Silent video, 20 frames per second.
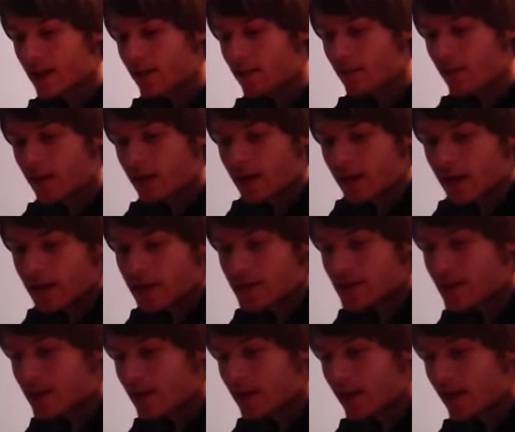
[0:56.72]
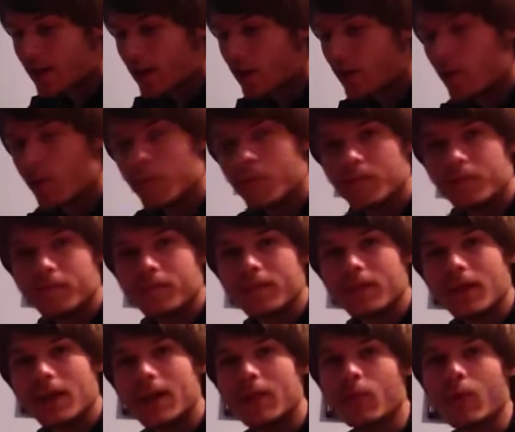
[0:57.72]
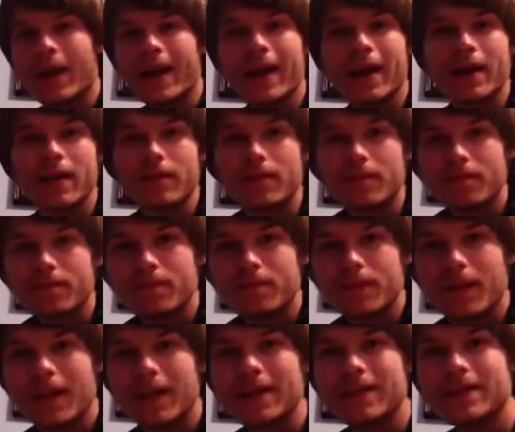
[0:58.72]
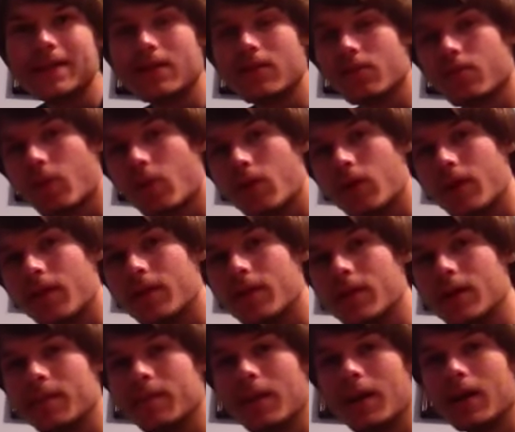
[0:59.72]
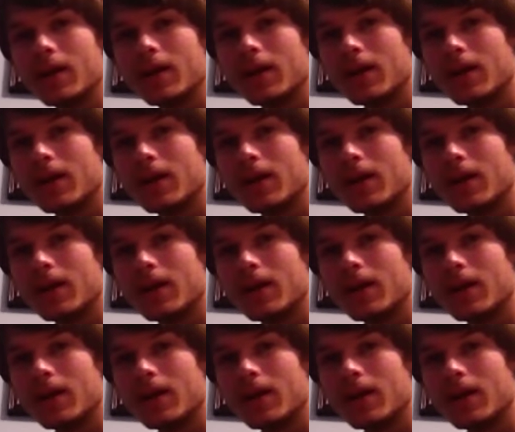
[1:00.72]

that fight against Canelo. He ran and he didn't throw enough. He didn't make,